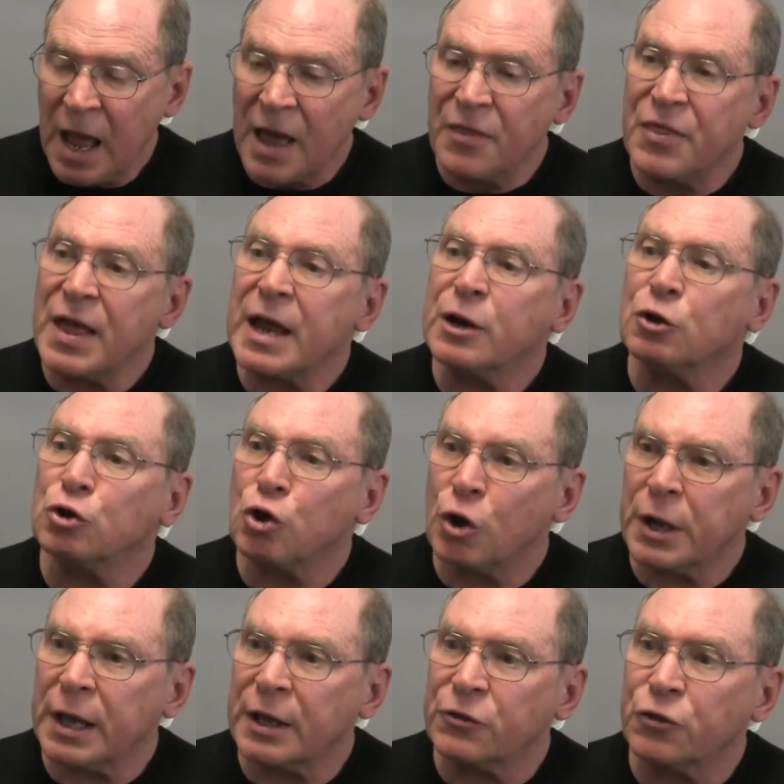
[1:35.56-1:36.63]
and then
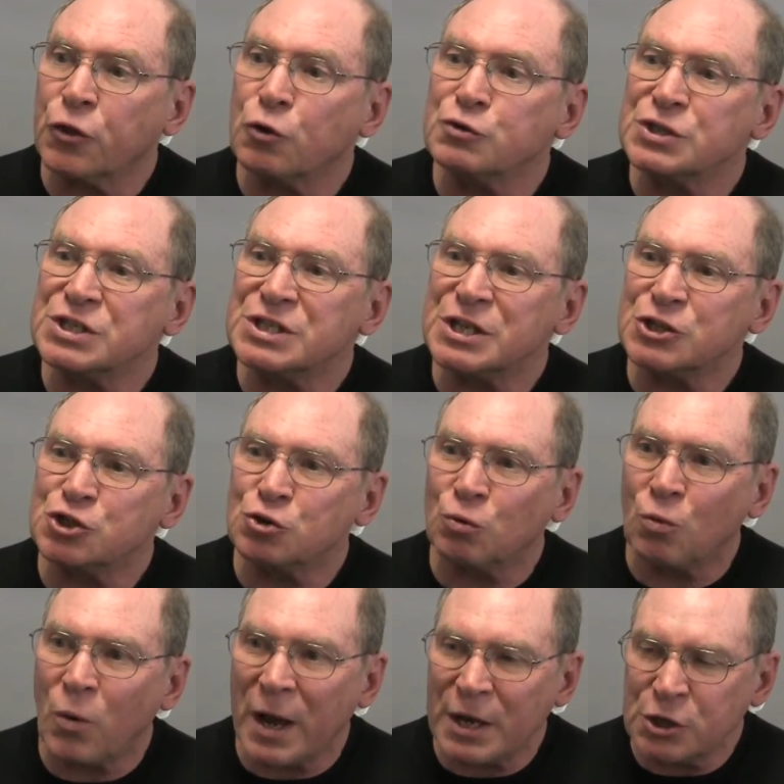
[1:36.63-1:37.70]
look at those
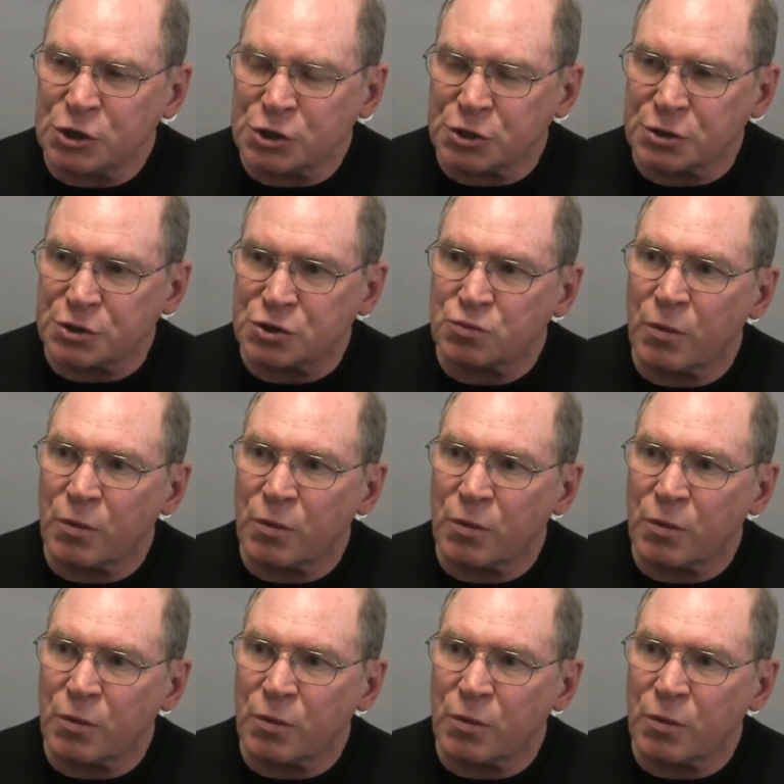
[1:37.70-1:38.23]
situations